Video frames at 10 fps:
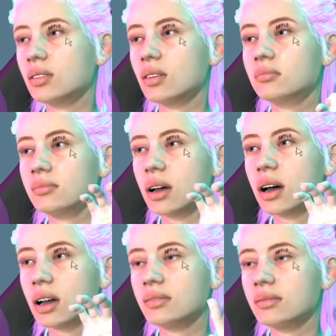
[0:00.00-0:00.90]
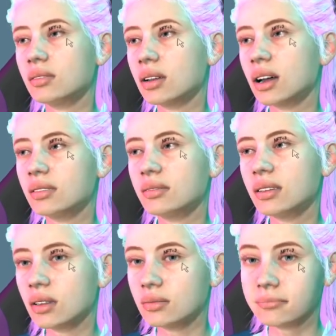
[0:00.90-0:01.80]
Oh my god, the hands
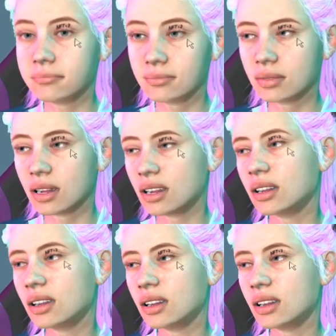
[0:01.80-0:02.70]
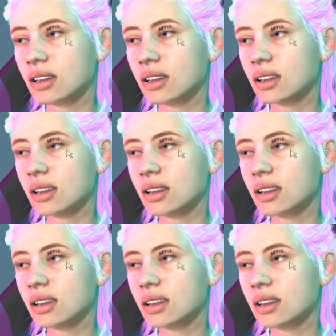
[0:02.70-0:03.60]
are completely
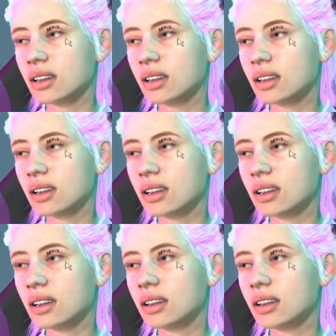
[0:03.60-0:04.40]
misaligned.